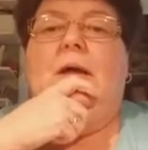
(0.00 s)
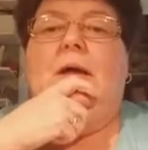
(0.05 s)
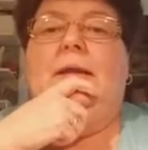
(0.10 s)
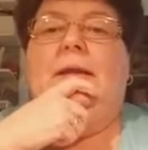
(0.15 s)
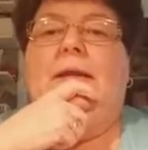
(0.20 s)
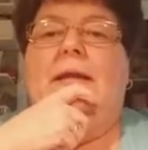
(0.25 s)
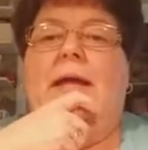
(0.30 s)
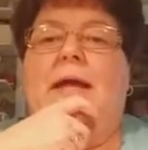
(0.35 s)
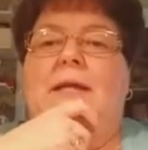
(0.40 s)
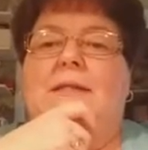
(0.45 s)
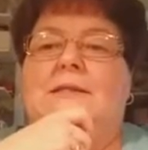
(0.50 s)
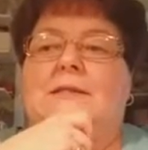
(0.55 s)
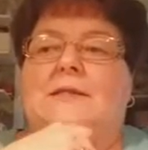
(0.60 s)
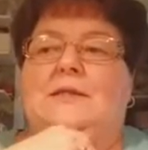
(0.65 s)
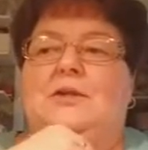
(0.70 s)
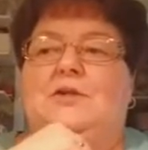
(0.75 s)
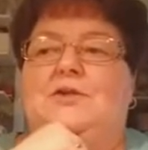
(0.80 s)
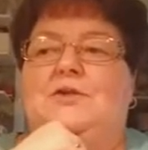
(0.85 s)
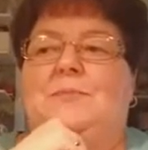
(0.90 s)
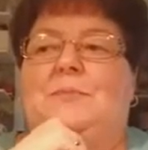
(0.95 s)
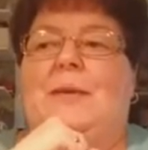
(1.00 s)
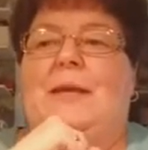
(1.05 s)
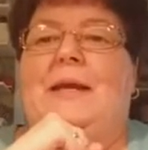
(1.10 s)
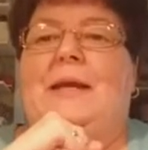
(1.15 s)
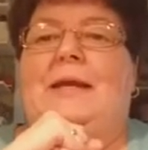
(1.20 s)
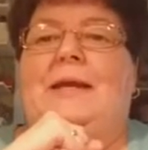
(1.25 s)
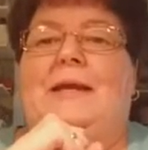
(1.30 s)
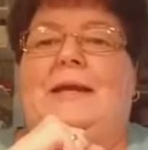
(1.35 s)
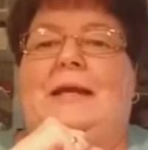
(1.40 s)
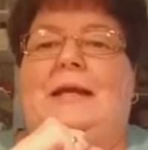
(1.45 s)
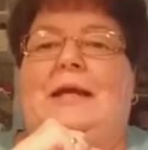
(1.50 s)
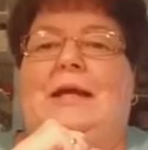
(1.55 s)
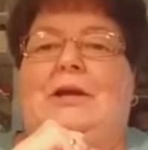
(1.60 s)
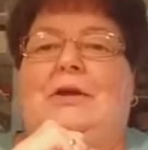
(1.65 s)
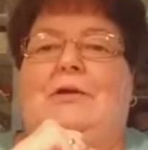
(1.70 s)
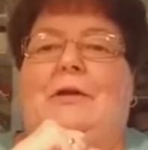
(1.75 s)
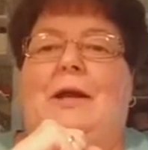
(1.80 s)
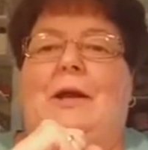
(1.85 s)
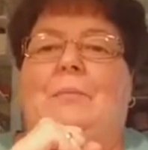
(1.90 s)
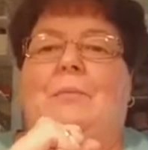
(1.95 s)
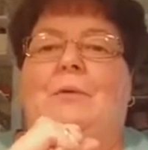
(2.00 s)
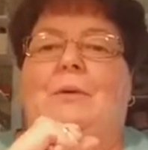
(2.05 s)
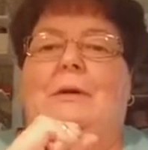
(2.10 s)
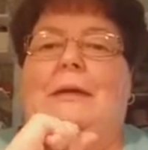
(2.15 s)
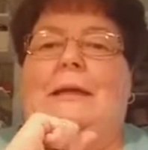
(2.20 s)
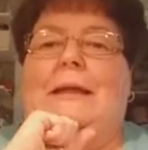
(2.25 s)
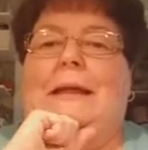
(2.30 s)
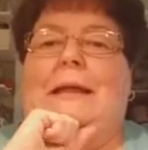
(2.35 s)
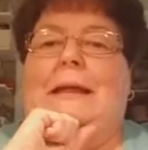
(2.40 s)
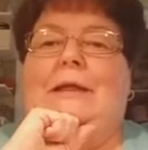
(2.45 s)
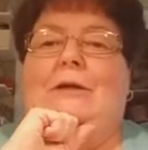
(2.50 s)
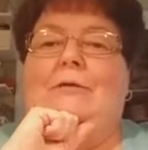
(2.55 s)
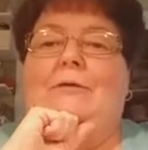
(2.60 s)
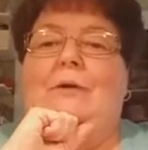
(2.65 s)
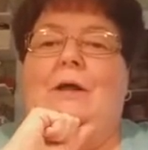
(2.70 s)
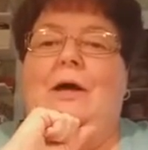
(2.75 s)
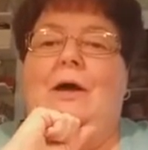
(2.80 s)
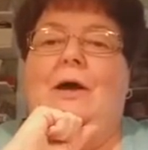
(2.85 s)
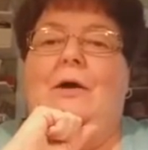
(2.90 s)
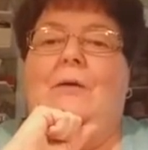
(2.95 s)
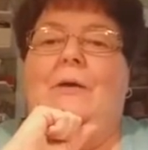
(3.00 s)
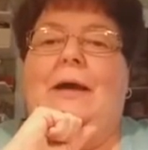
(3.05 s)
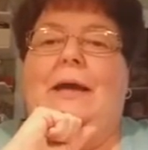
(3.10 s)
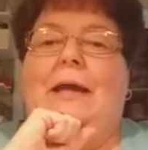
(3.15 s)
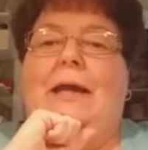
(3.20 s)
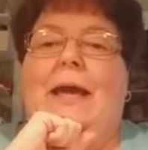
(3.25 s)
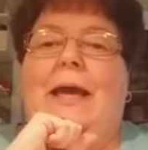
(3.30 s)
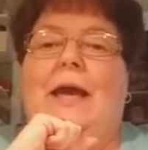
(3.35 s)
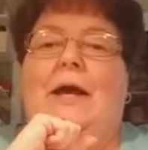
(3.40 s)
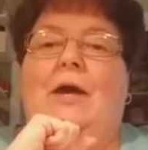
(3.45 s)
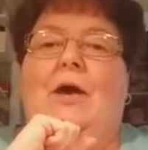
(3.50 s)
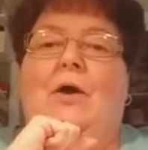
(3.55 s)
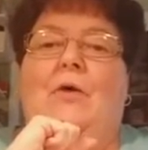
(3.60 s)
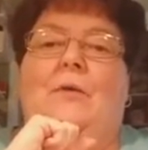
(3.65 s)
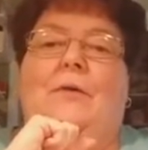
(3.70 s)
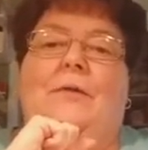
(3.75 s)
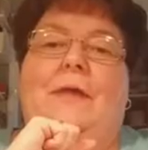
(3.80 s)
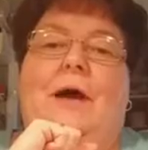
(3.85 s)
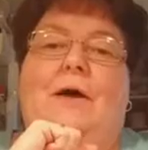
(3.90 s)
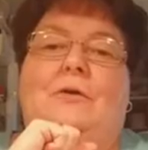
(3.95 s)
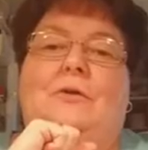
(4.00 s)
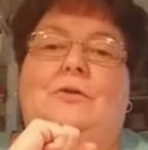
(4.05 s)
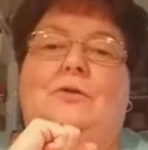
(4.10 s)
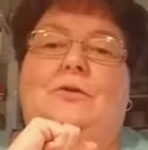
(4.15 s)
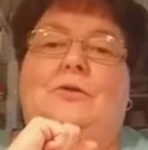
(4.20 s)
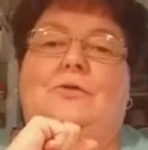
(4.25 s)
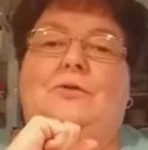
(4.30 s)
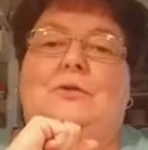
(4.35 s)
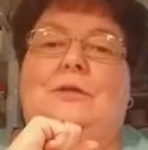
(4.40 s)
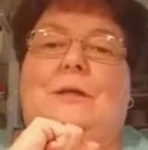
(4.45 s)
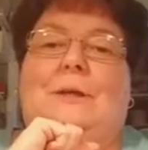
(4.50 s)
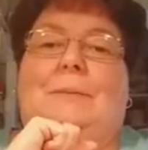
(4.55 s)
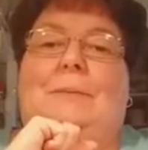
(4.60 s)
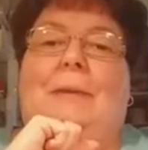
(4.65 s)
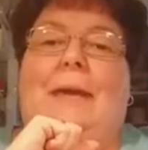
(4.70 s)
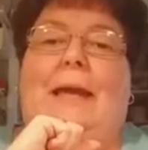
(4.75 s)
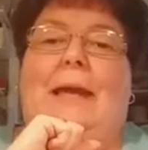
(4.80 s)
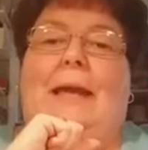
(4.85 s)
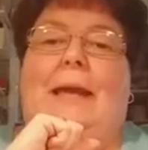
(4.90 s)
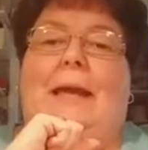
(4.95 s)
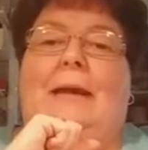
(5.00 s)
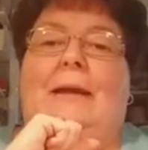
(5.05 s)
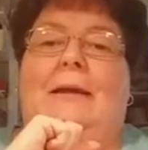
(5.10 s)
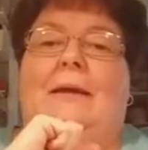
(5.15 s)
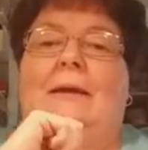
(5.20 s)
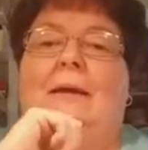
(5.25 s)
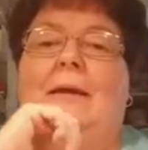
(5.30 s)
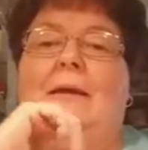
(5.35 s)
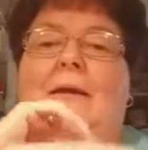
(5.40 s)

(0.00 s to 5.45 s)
Yes, there's pink in here, Deborah Lee. You know I can't go without using pink.